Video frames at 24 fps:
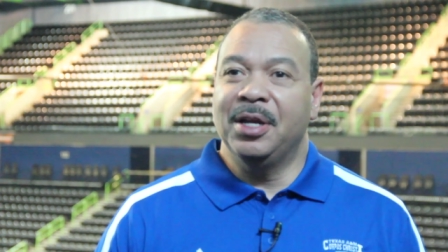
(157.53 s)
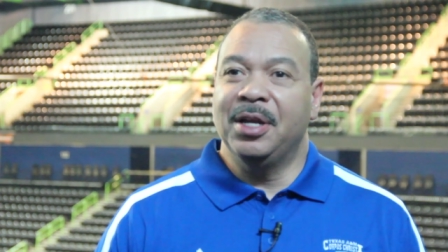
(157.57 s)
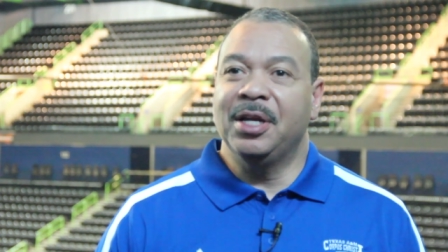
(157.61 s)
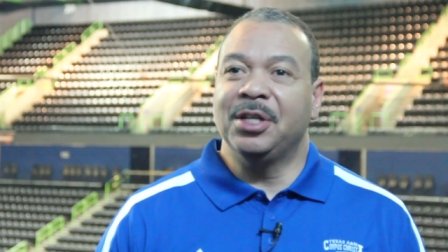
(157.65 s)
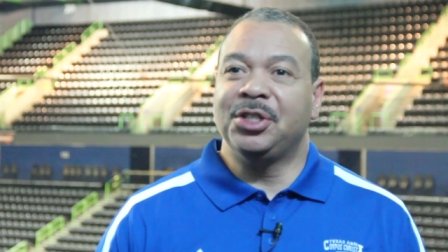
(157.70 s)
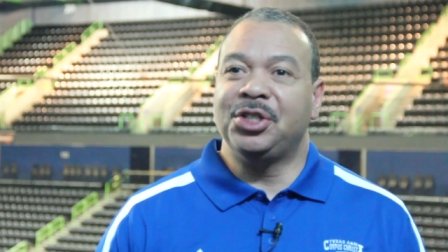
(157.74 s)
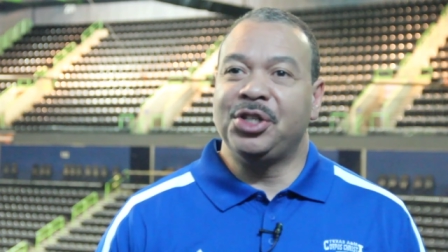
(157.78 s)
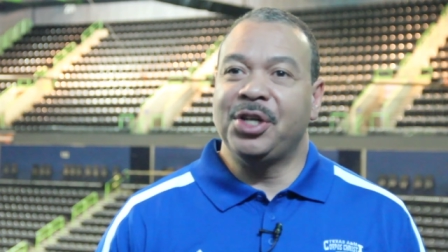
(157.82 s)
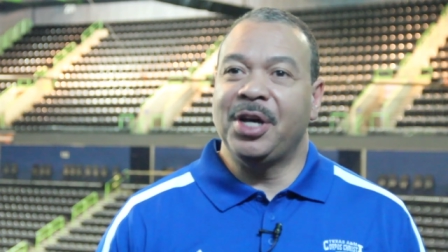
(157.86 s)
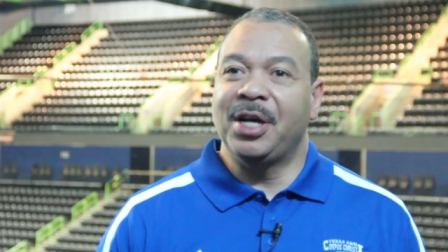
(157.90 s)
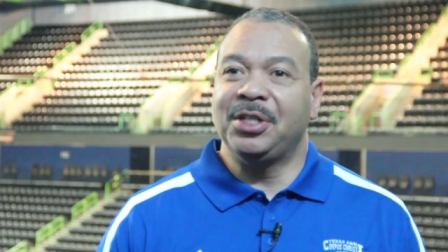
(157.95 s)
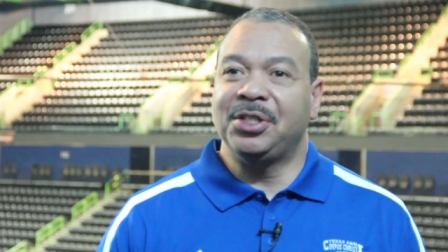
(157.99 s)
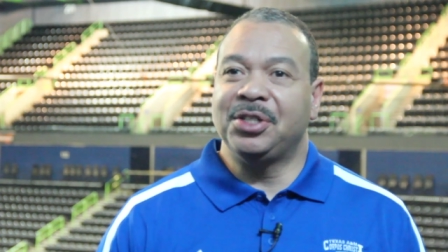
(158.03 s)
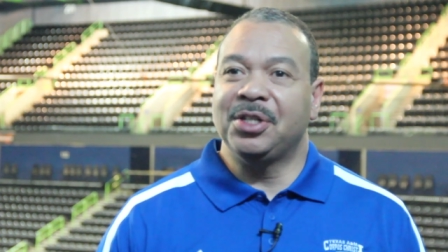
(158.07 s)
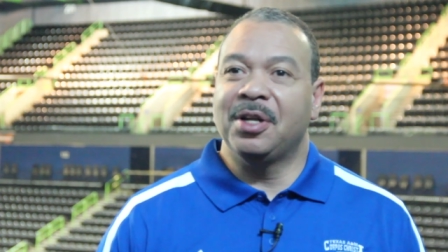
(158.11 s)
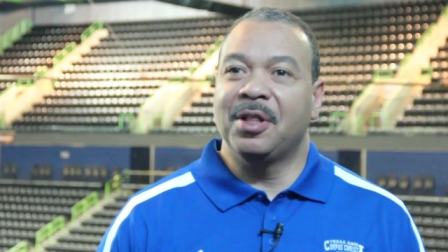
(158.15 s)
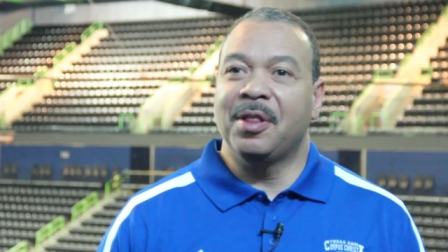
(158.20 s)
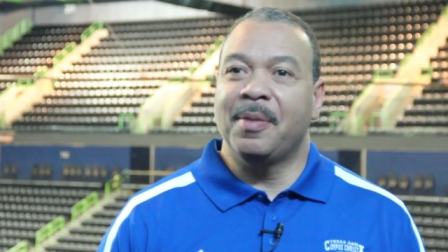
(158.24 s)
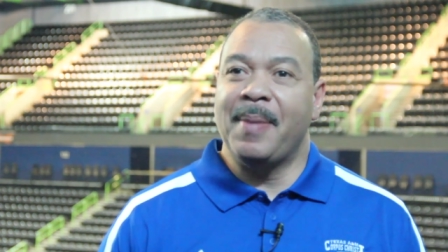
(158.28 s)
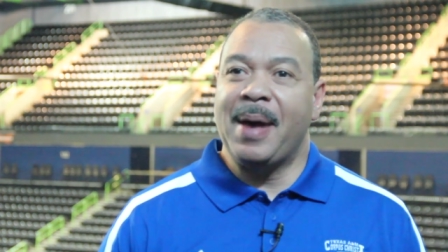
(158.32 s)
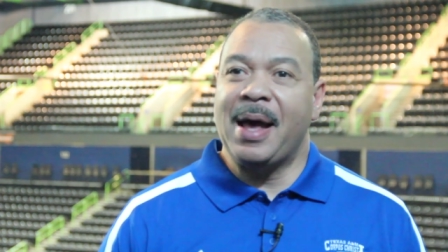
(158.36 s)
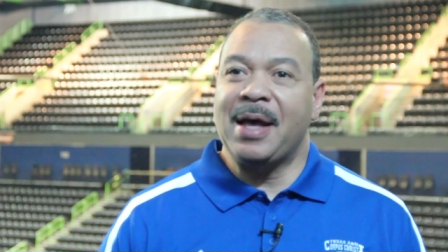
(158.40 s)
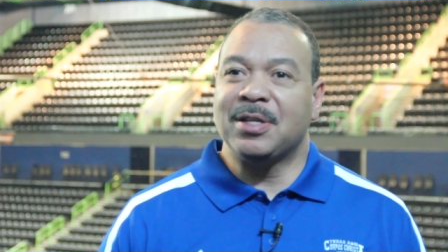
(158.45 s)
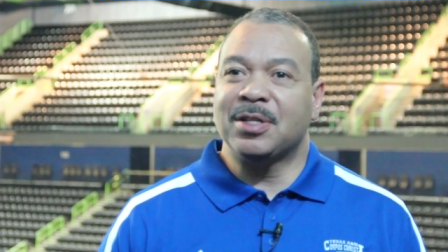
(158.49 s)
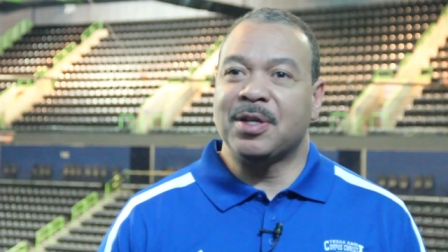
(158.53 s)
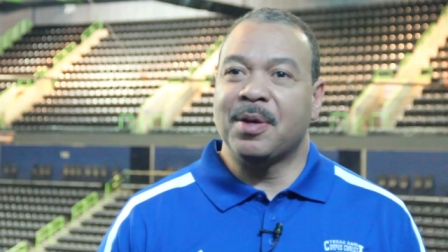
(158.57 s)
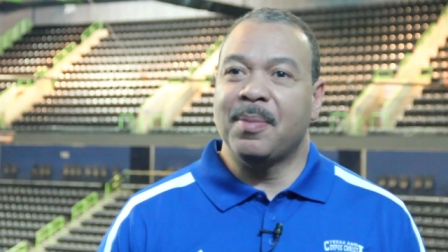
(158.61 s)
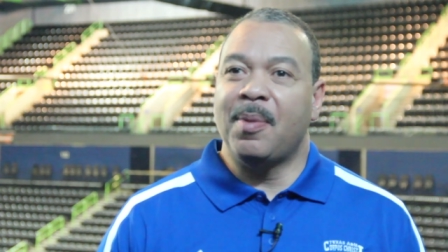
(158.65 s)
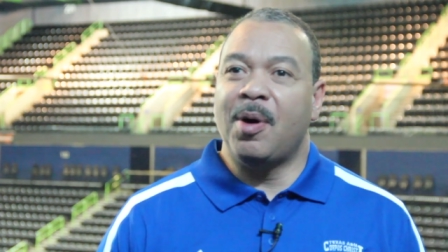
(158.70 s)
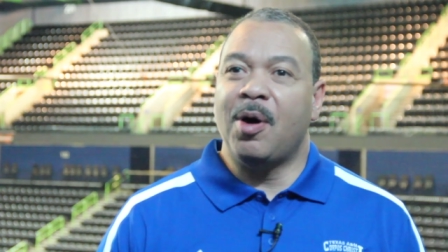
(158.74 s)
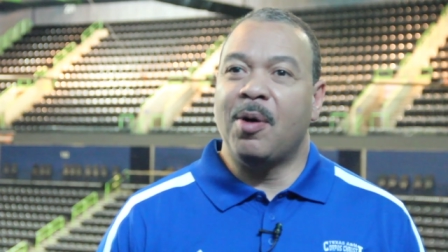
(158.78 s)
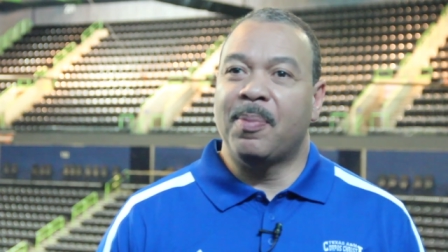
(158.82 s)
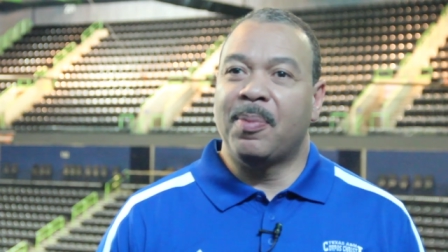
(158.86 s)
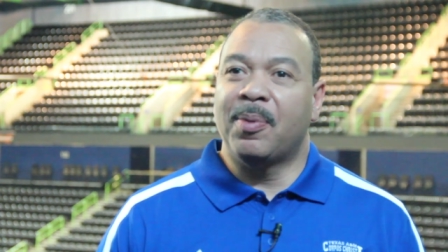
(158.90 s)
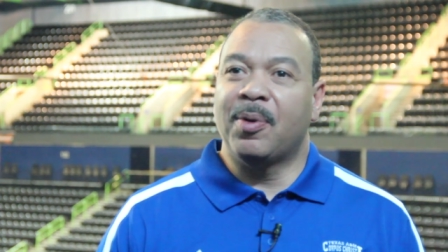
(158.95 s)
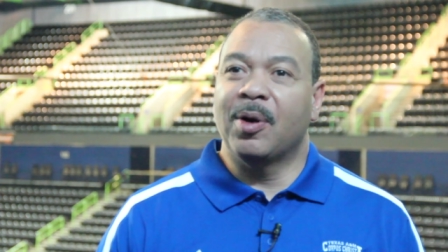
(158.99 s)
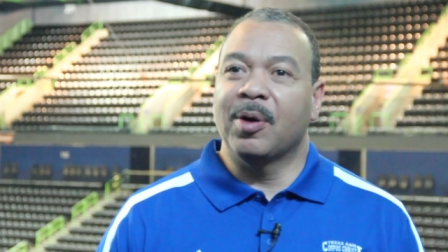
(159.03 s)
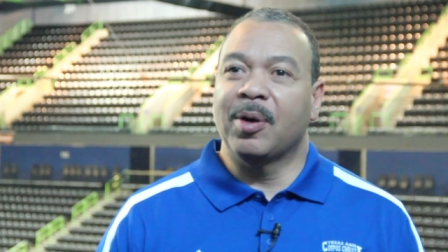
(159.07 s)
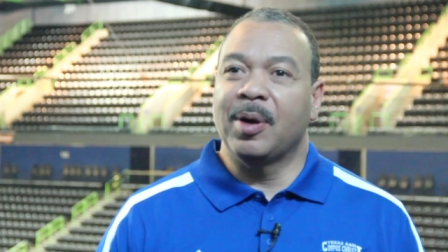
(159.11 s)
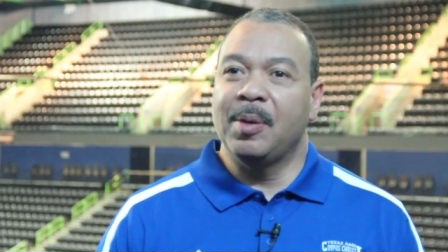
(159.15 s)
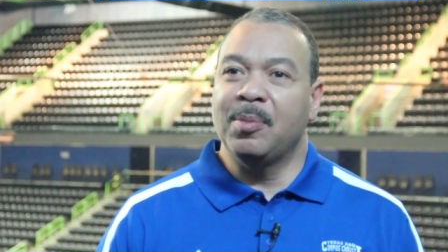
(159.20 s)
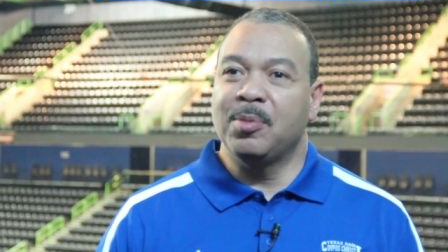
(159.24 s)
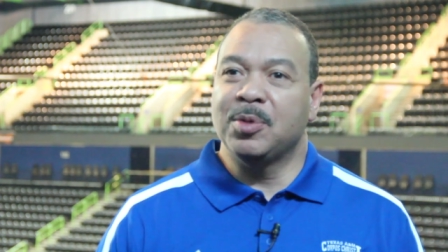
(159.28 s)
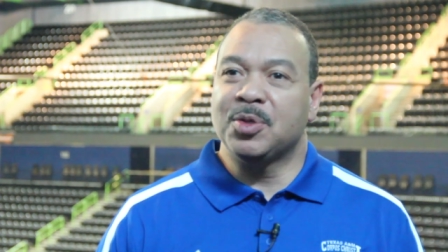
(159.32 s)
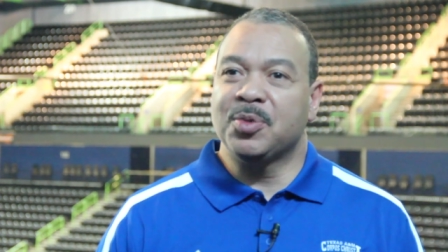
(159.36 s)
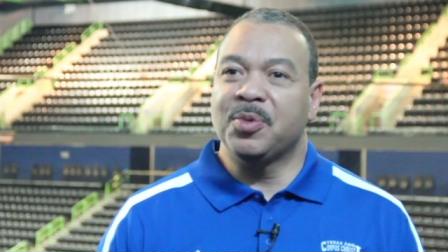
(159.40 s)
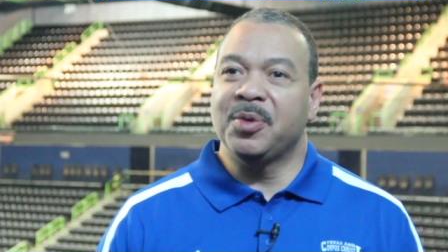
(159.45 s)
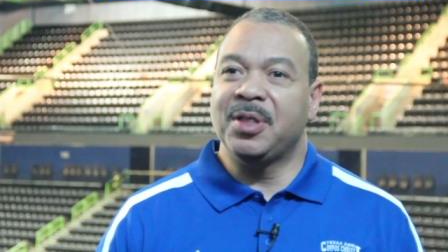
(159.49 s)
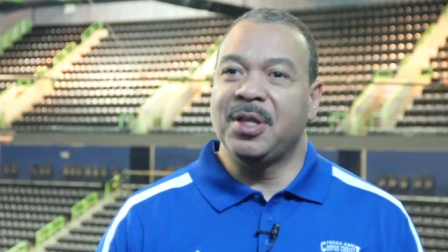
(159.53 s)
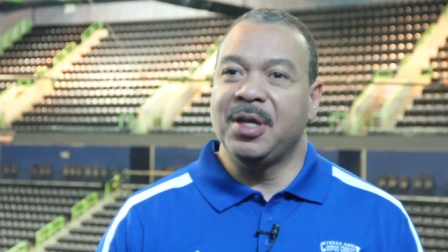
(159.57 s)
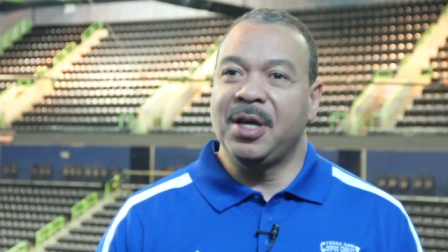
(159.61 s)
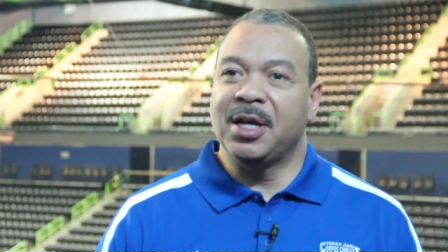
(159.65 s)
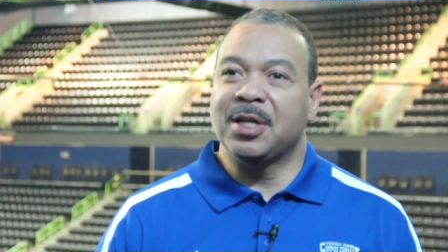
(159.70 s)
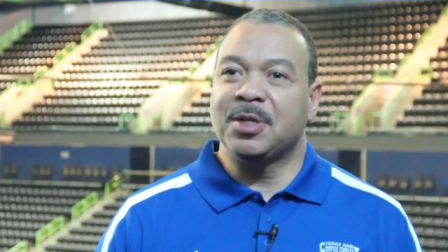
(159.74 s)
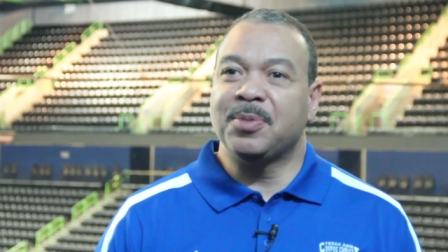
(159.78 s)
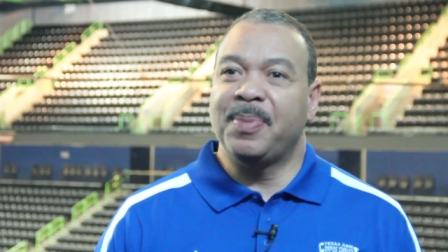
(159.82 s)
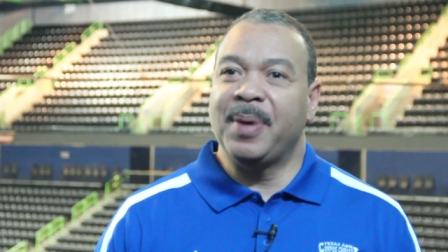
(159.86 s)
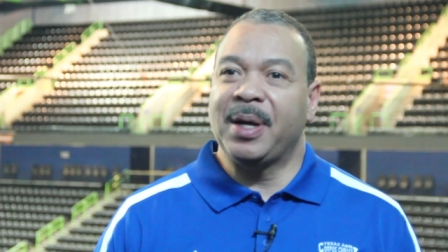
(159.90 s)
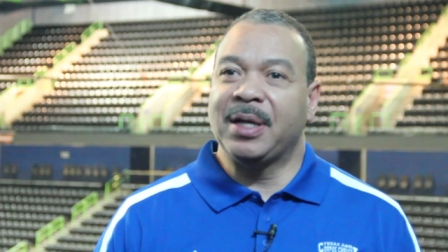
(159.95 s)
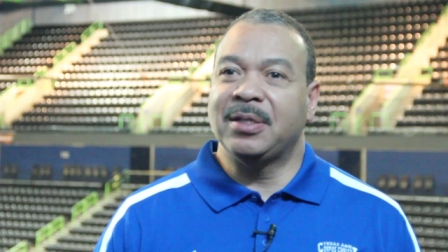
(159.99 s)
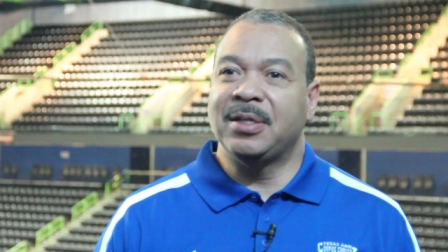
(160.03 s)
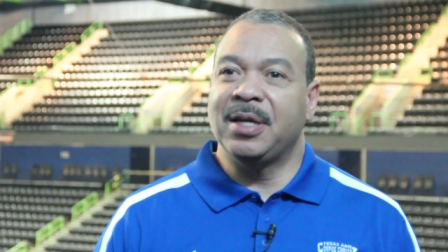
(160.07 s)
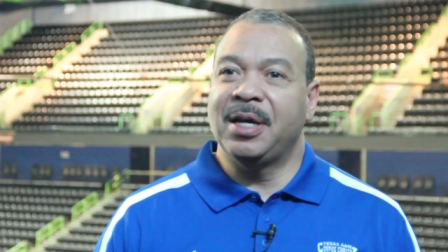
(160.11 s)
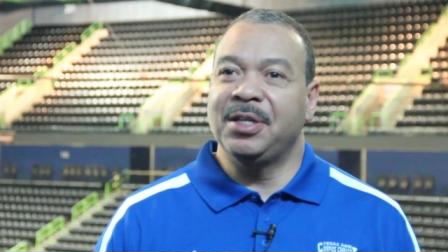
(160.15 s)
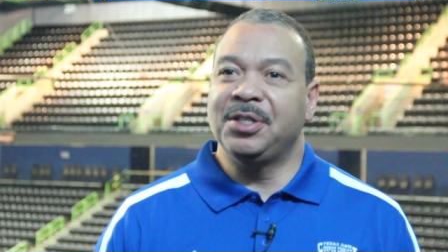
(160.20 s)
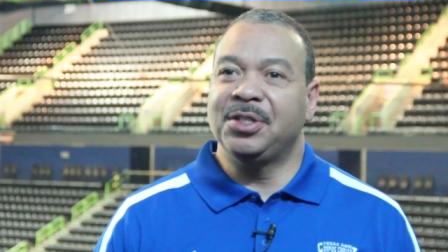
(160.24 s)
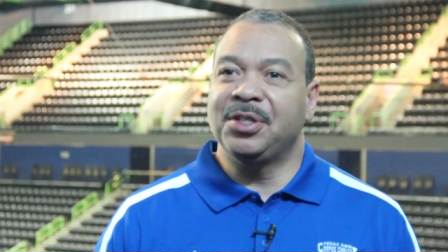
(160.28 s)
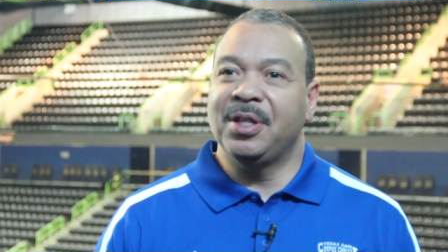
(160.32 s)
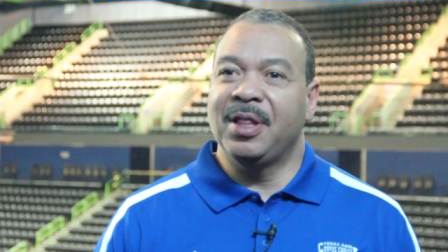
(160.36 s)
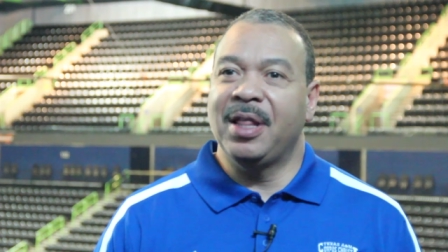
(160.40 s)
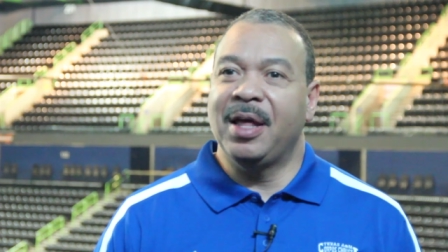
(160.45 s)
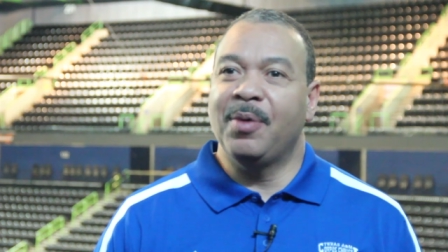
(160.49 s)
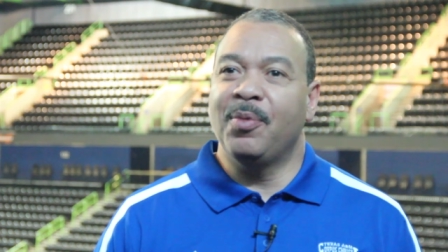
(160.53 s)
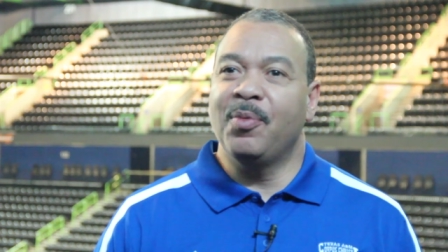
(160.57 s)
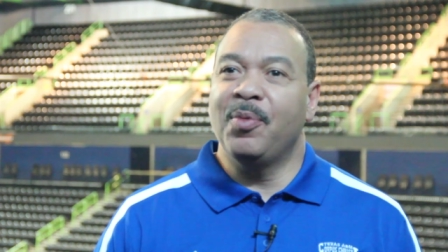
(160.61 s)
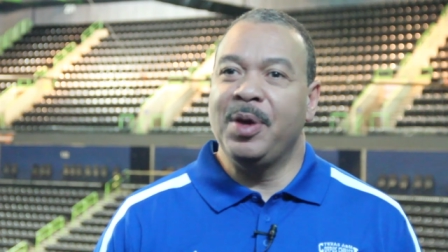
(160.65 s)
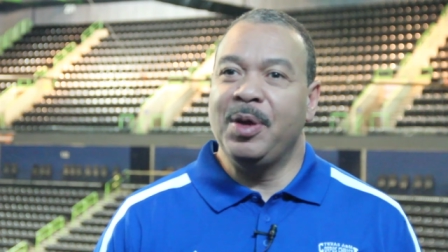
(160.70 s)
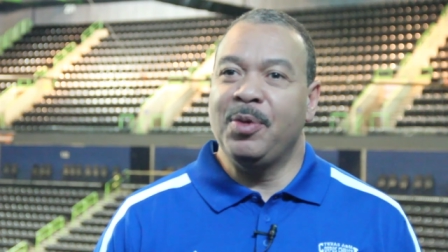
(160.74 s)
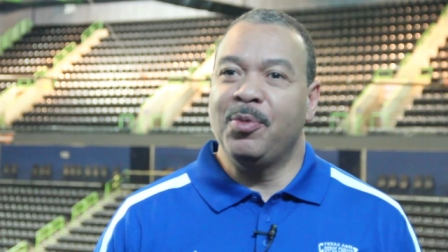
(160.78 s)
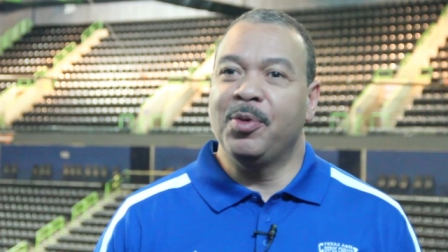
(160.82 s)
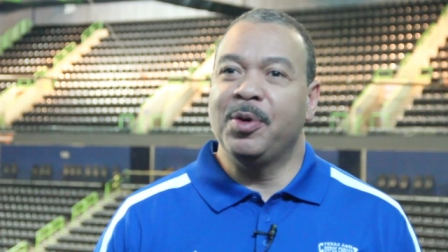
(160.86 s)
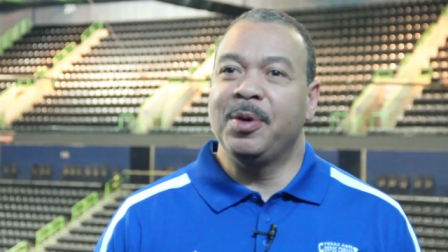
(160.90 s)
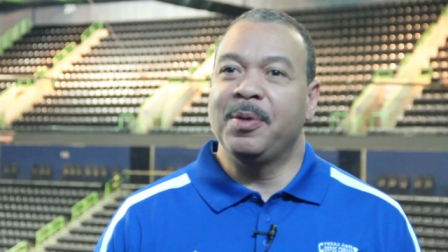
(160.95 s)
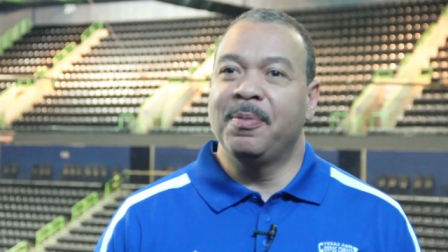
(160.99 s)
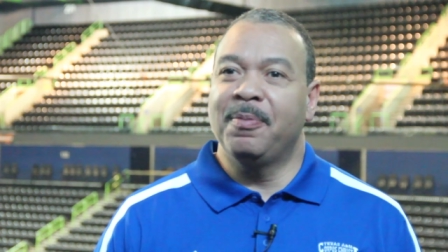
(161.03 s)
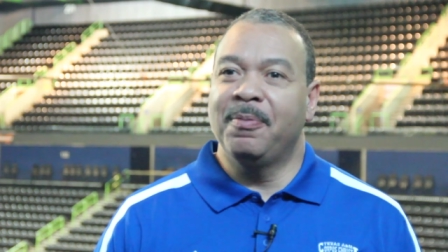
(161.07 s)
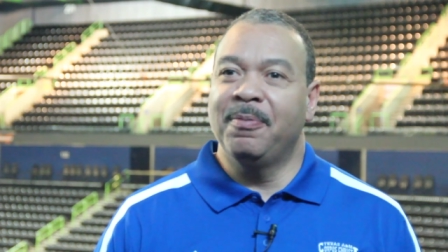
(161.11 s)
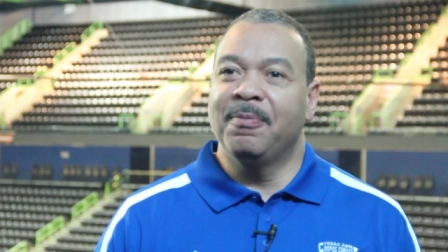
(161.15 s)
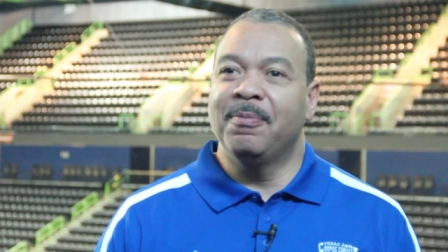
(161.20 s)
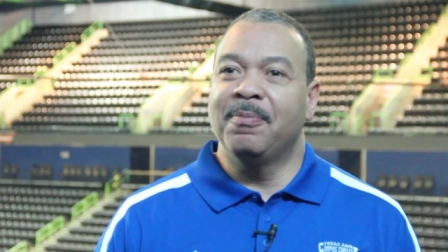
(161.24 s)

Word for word: initiation of the basketball program was with the expectation that we would